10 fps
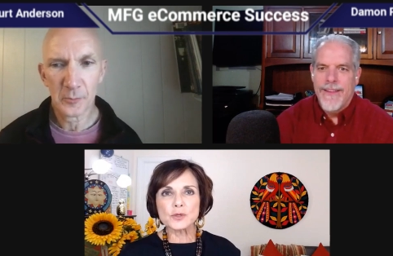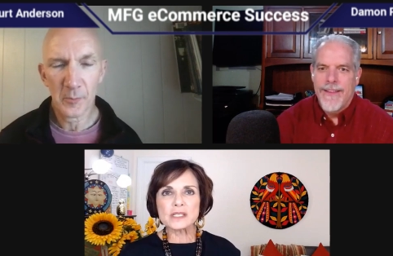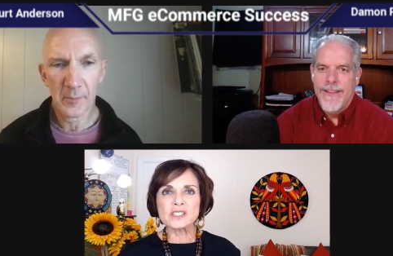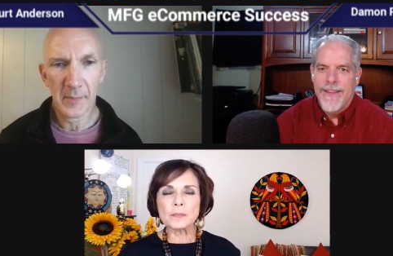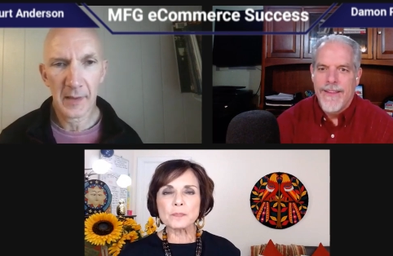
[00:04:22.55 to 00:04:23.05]

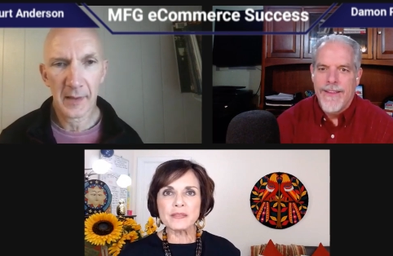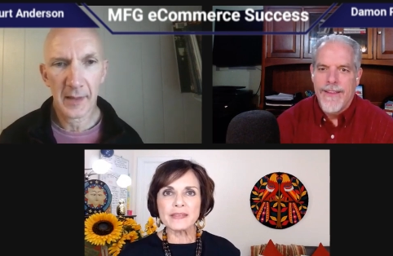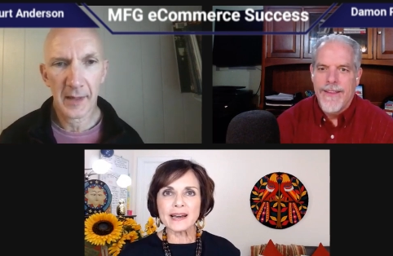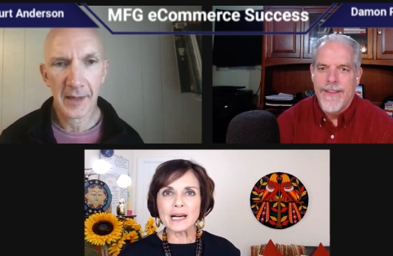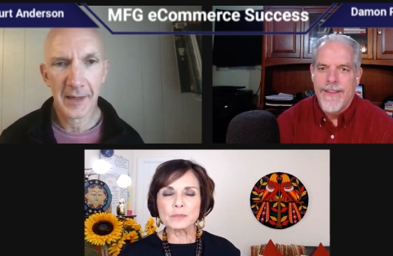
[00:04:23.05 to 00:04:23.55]
Speaker 1: something that
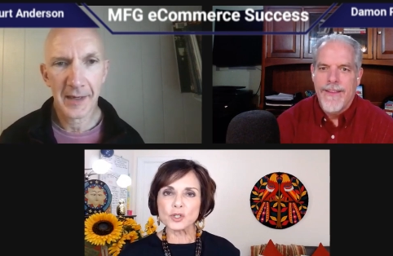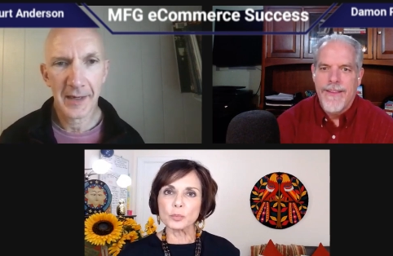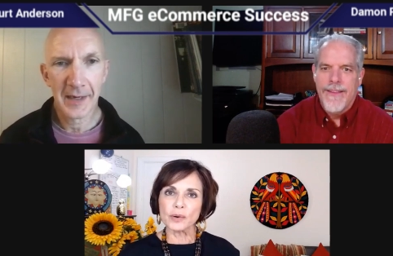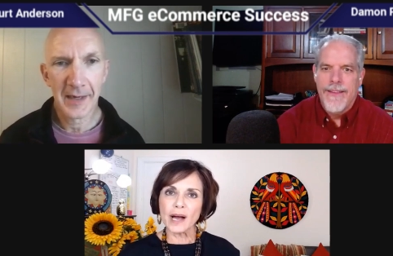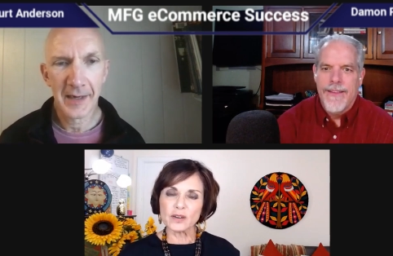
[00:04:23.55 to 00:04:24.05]
I'm so
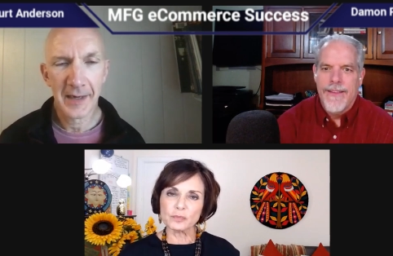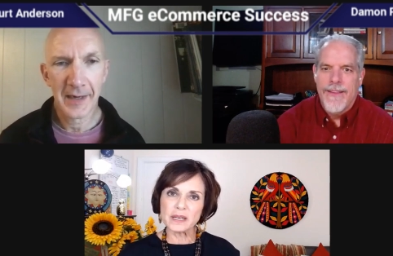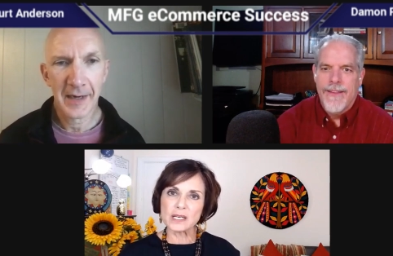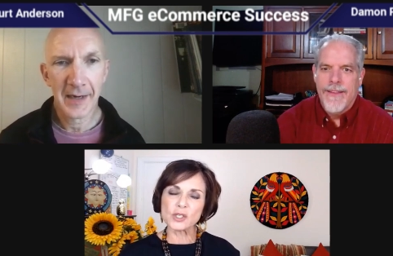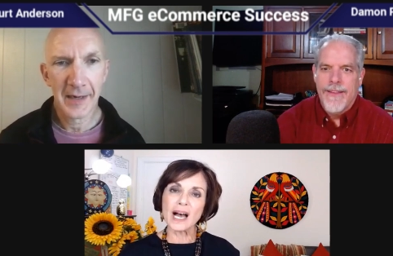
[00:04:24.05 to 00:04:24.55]
proud of
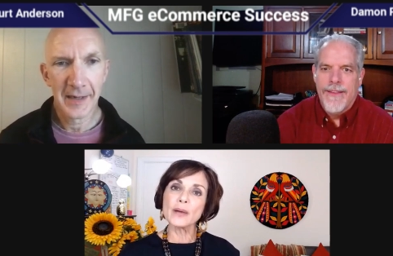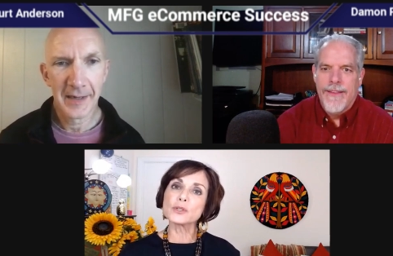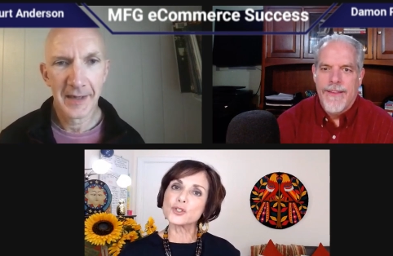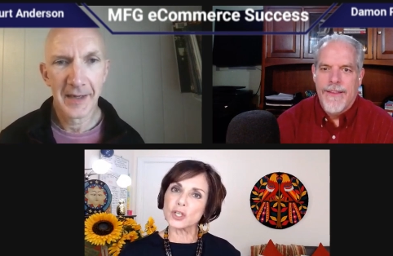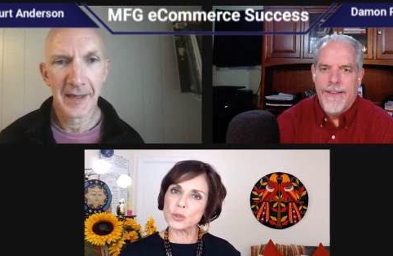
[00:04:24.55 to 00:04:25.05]
because I was
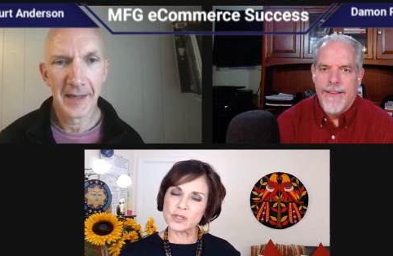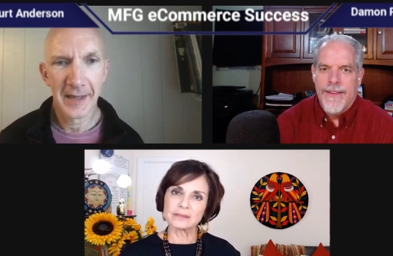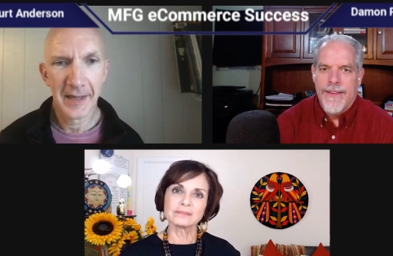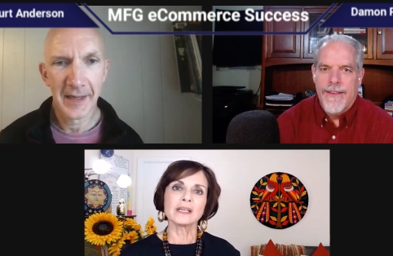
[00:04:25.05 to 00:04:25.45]
chosen